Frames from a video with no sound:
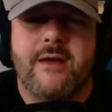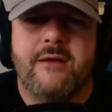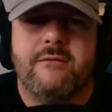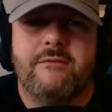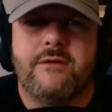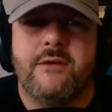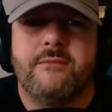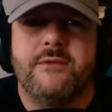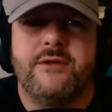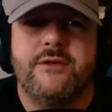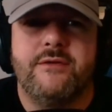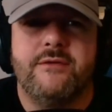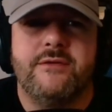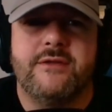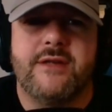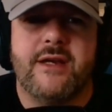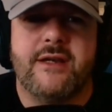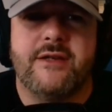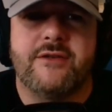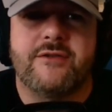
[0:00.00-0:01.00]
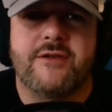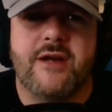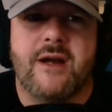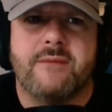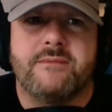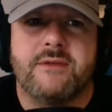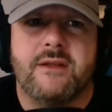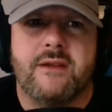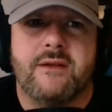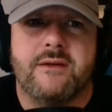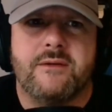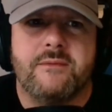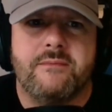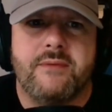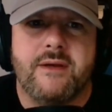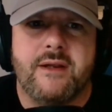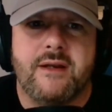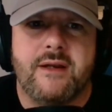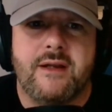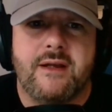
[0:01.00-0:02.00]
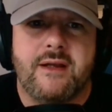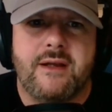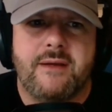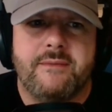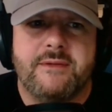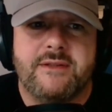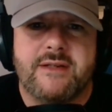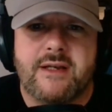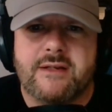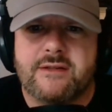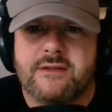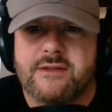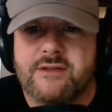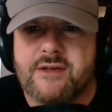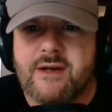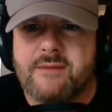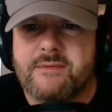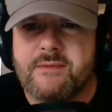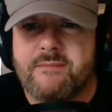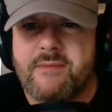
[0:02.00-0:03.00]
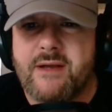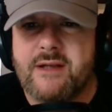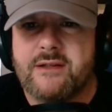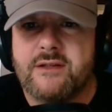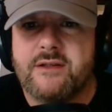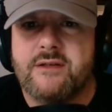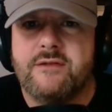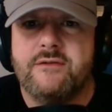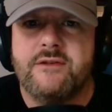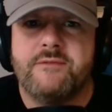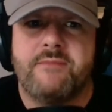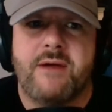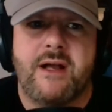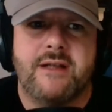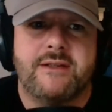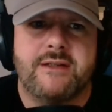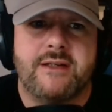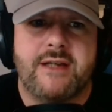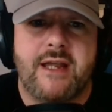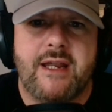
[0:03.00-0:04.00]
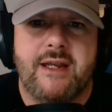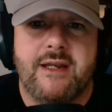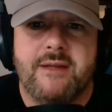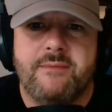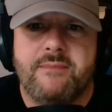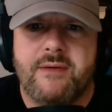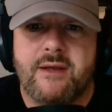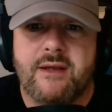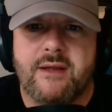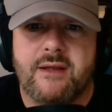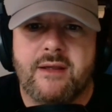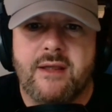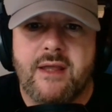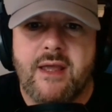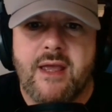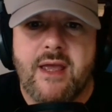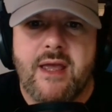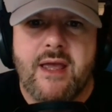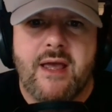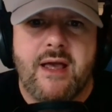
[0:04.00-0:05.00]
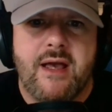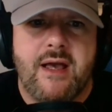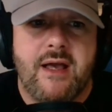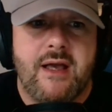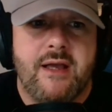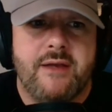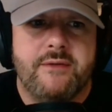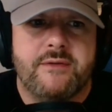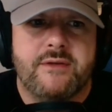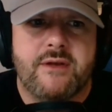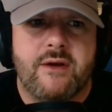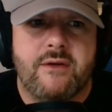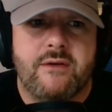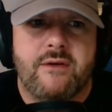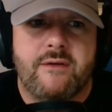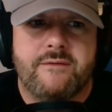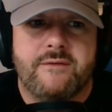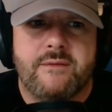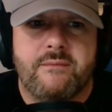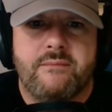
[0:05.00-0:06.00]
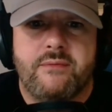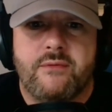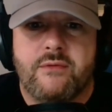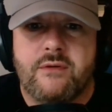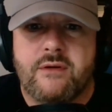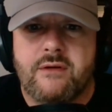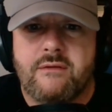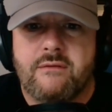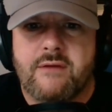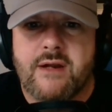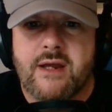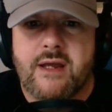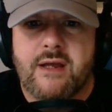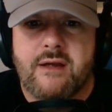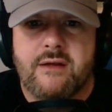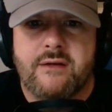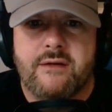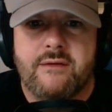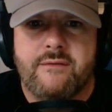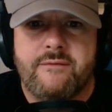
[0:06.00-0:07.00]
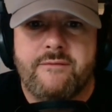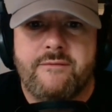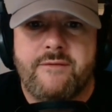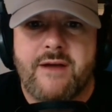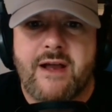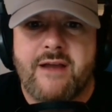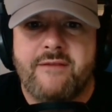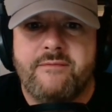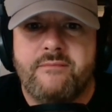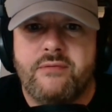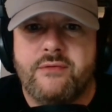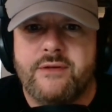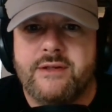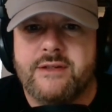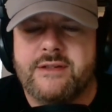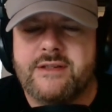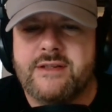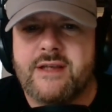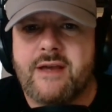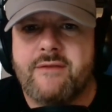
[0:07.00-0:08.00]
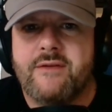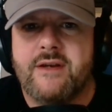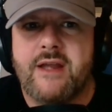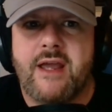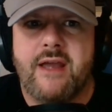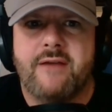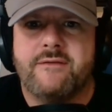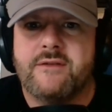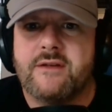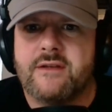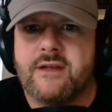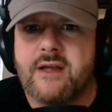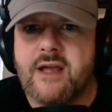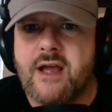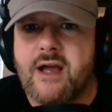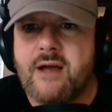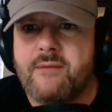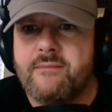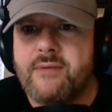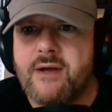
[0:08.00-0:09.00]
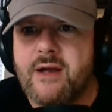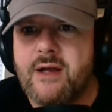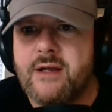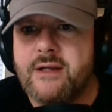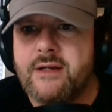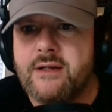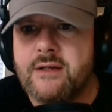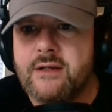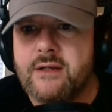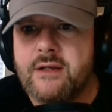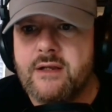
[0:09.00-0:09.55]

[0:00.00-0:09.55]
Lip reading: Rome Odunze has dropped a little bit. He's actually dropped about 2 spots in ADP. He was going off the board around 5.7 after the combine.